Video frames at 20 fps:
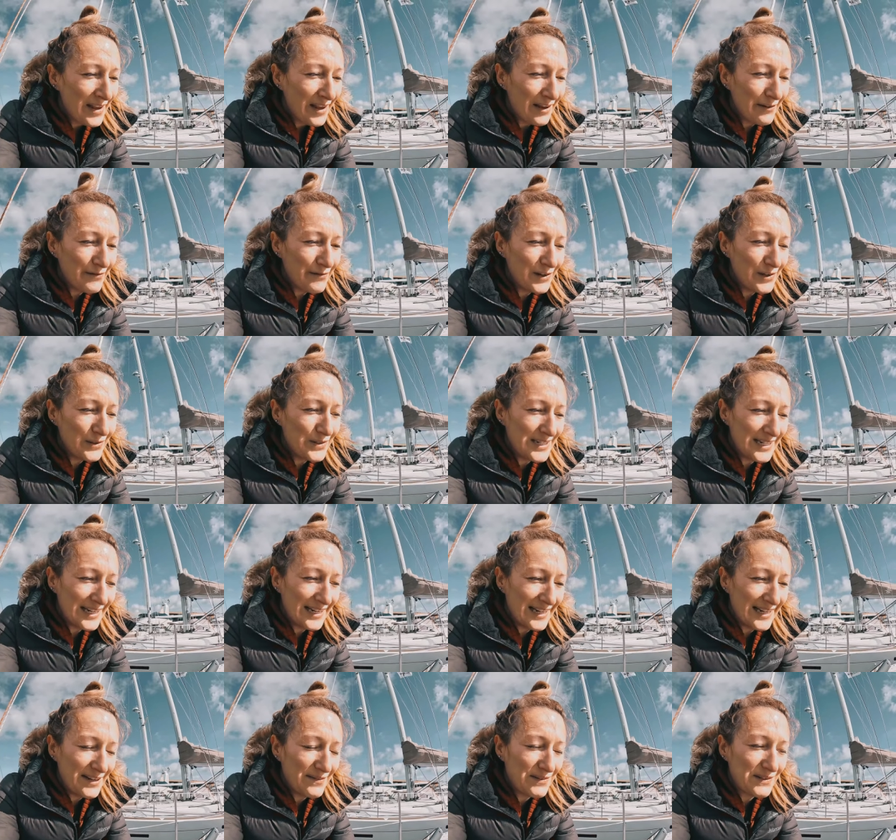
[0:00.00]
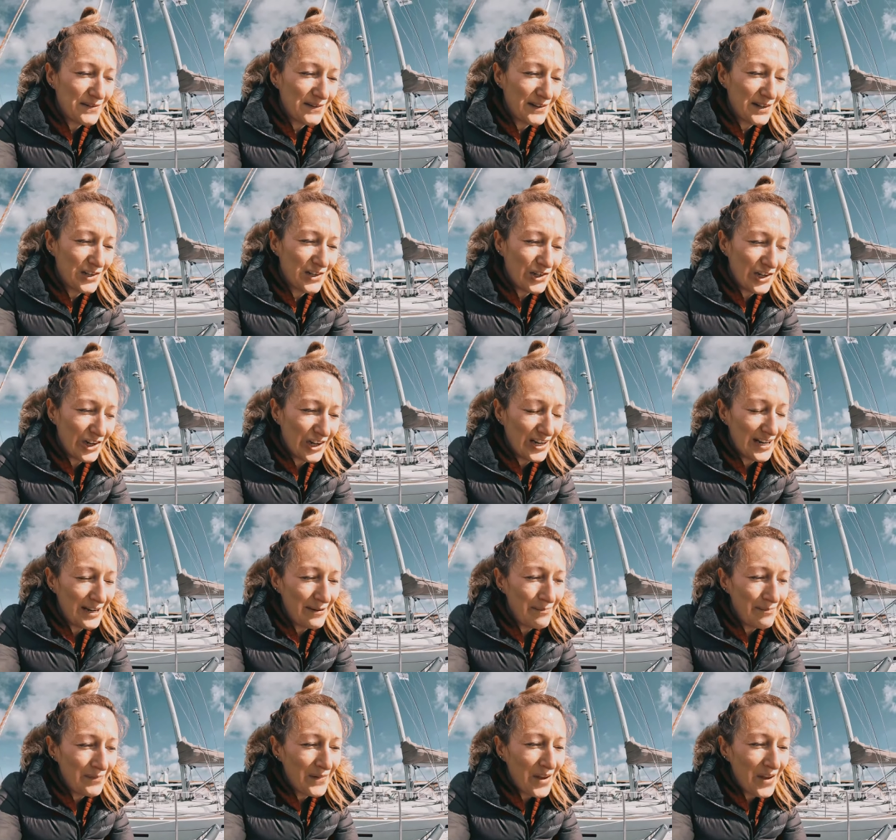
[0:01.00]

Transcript: A few tea leaves for the journey.